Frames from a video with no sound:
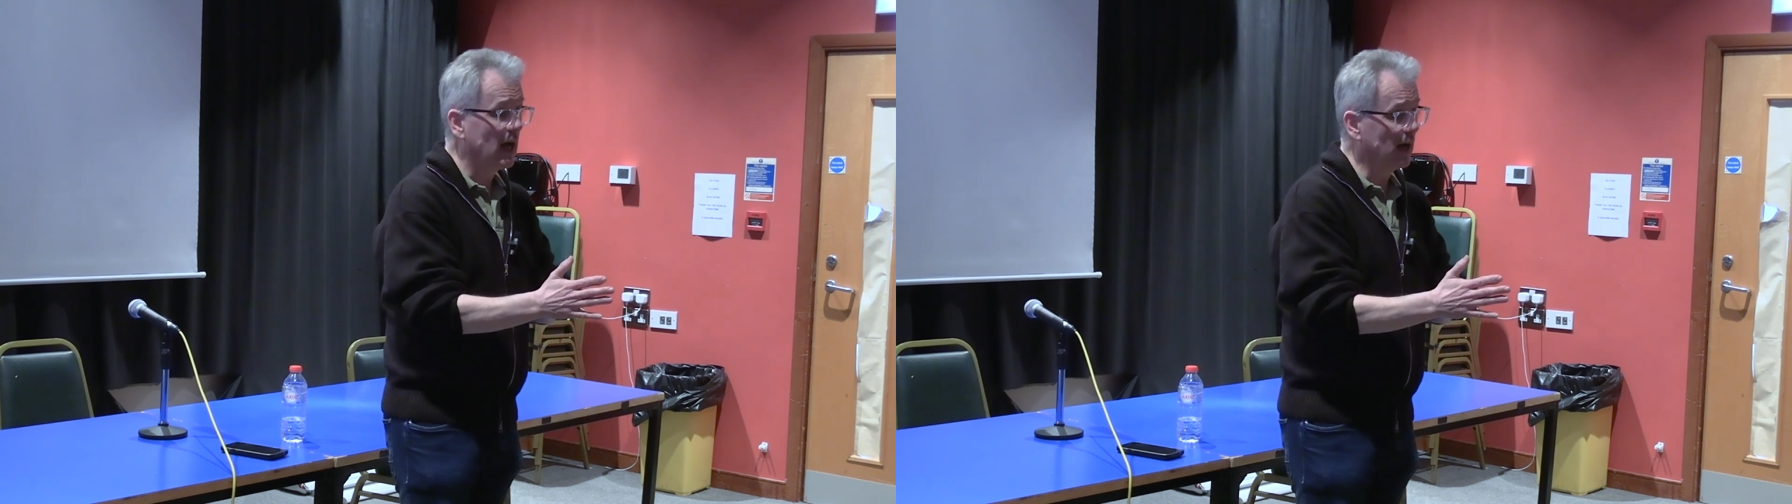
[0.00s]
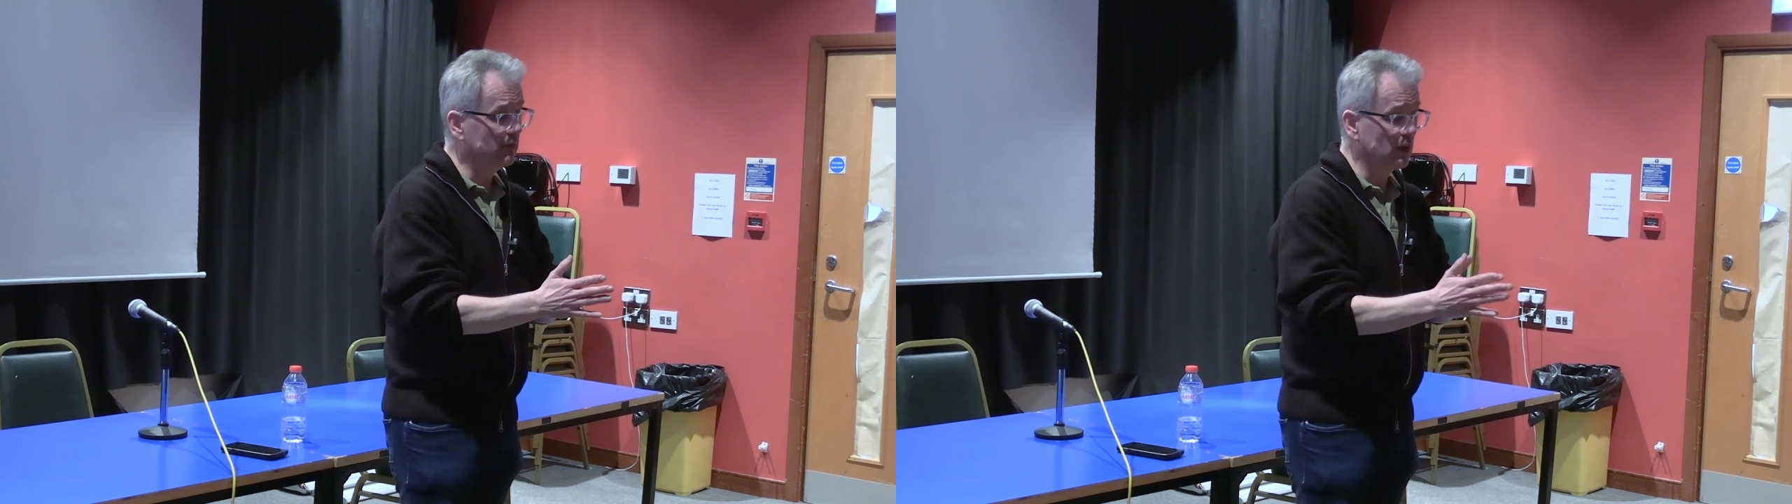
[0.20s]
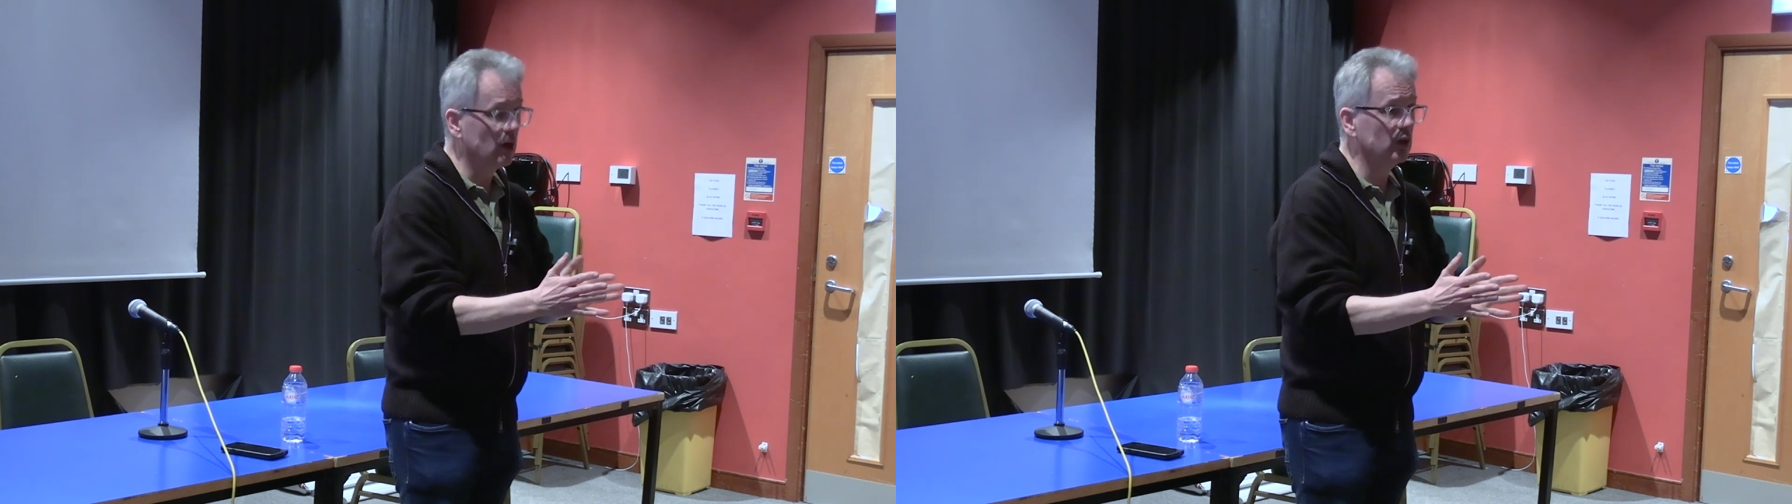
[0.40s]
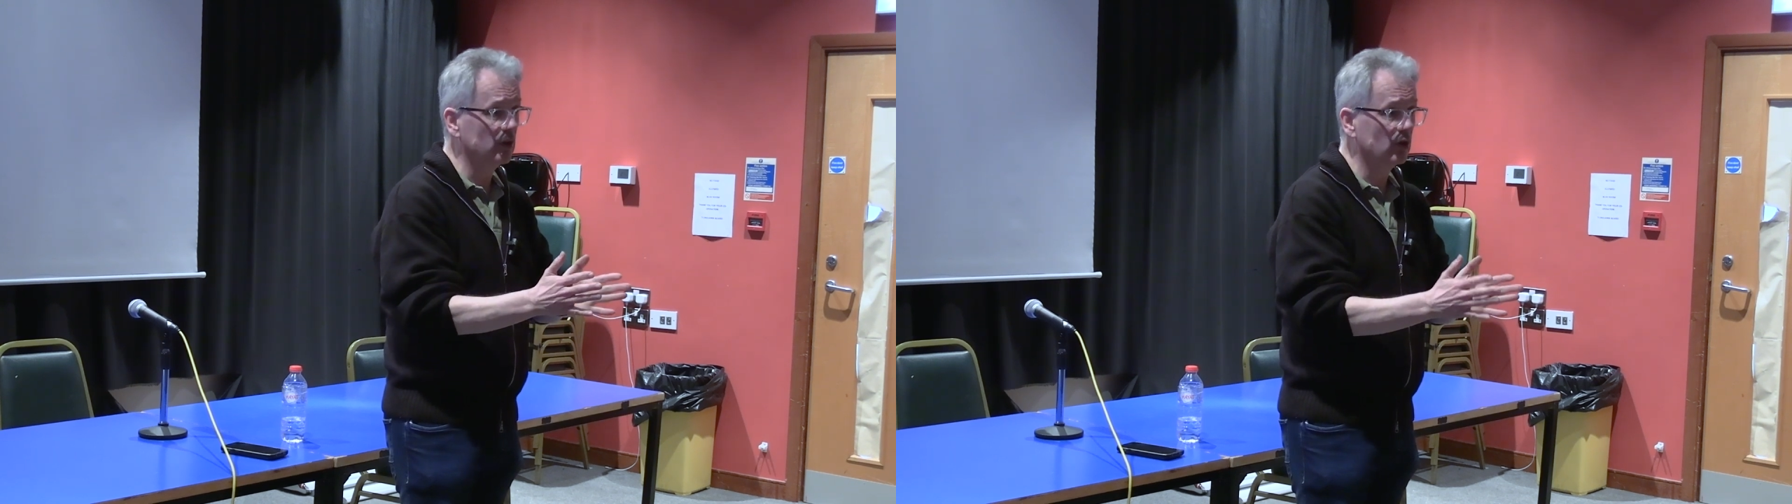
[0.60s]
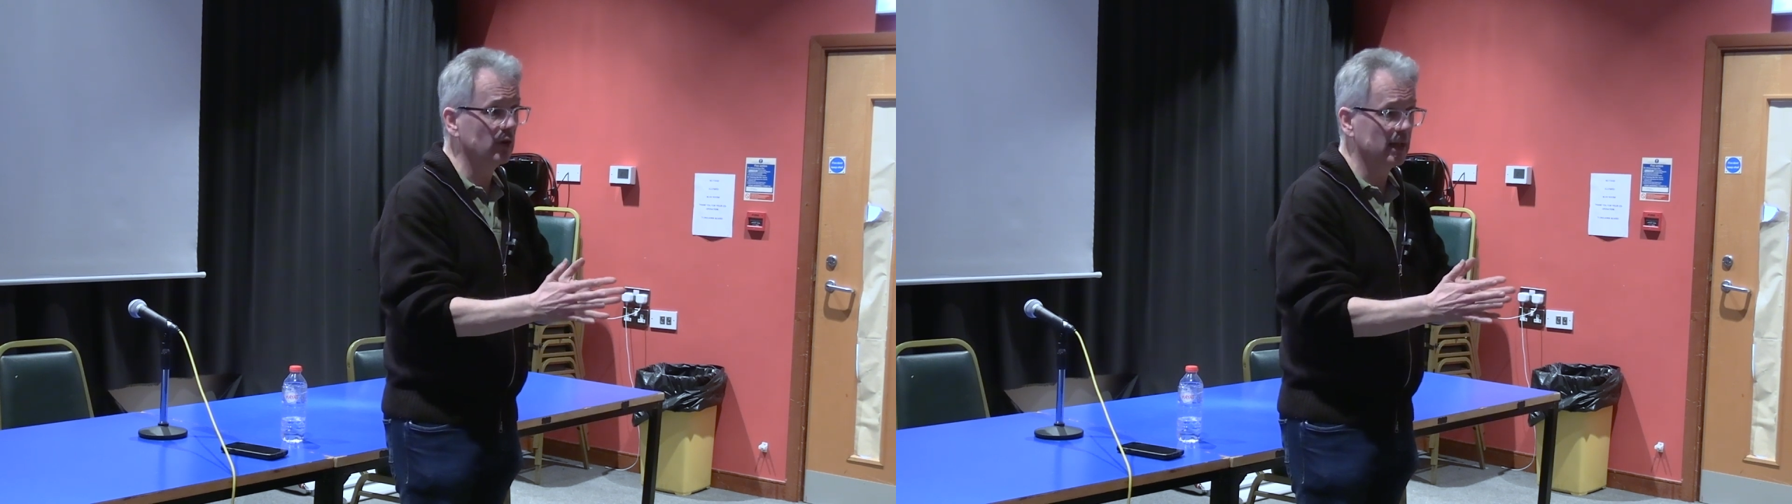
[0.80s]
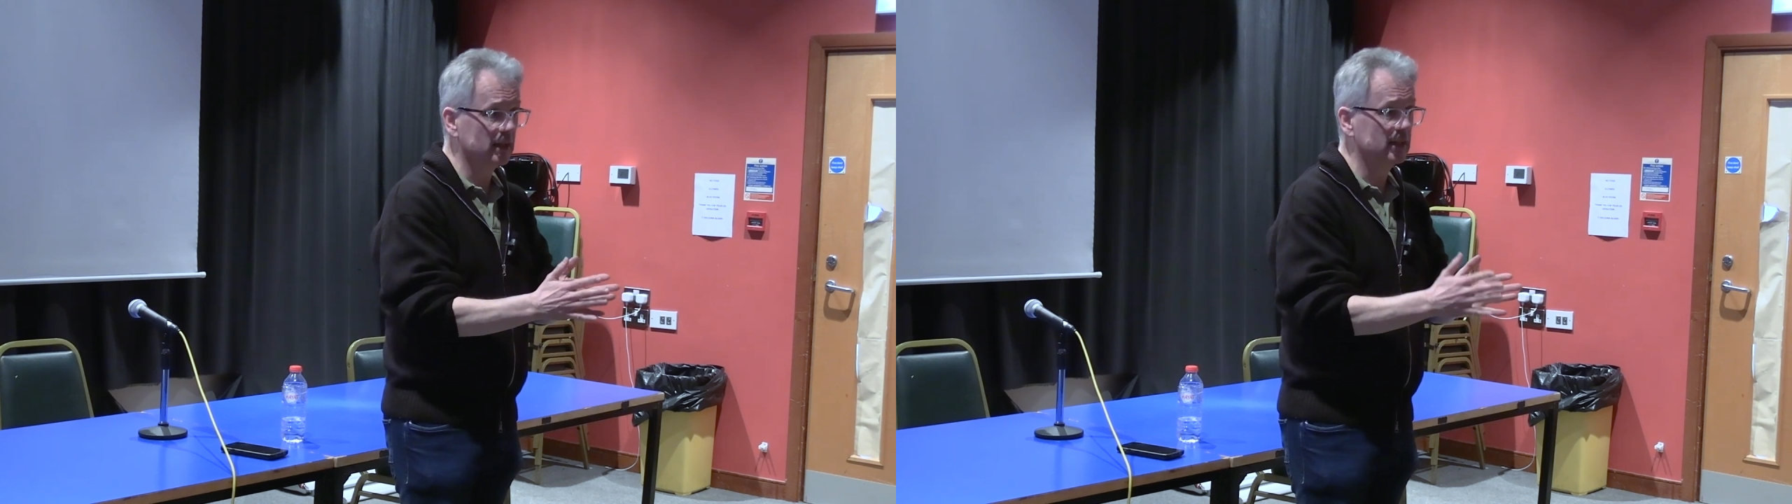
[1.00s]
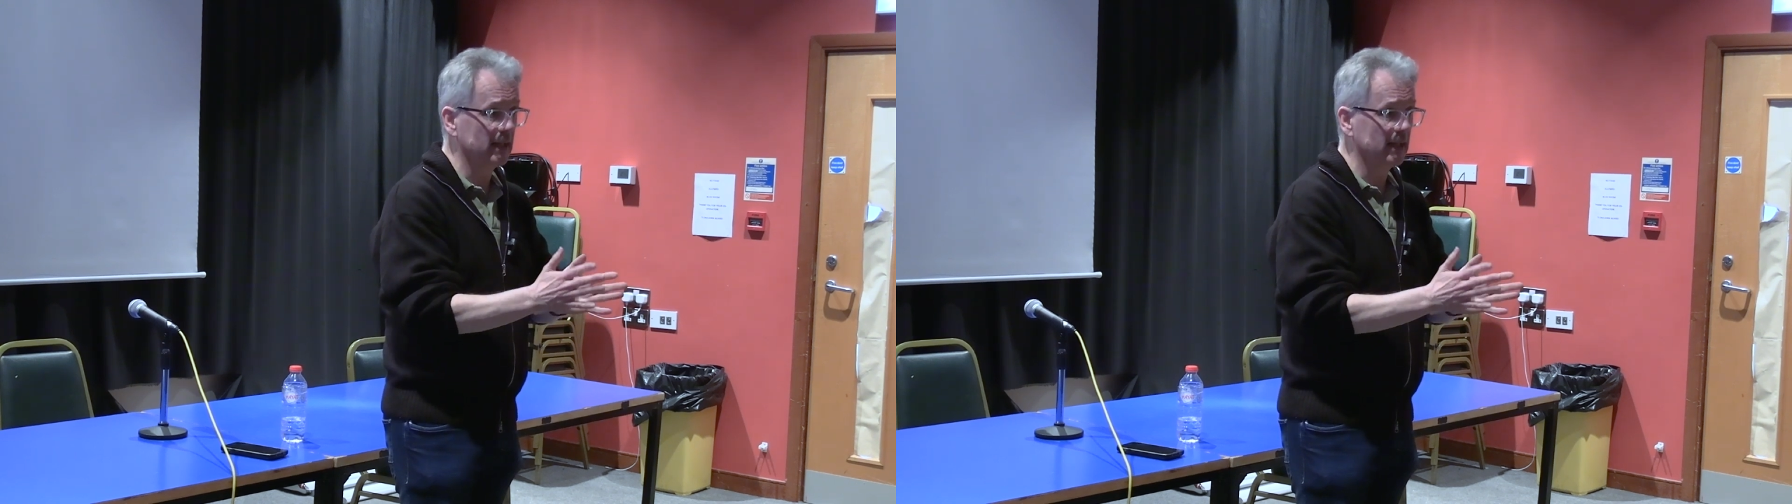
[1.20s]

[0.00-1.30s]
I've learned a great